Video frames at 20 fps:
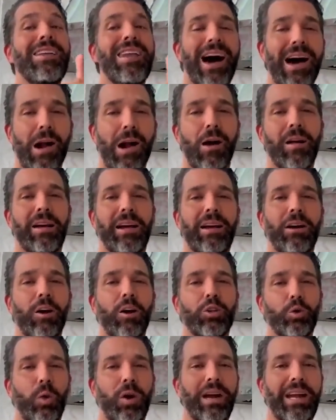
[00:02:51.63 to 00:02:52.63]
Not all
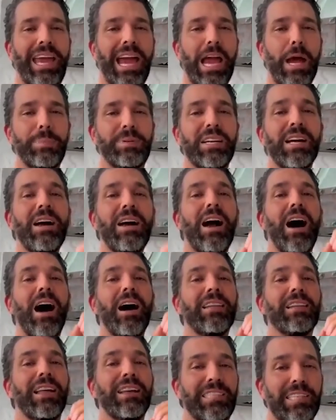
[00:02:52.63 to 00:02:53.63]
heroes wear capes,
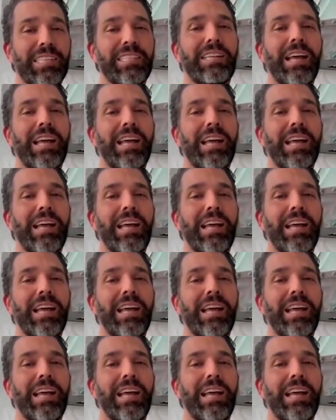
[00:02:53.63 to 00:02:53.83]
unless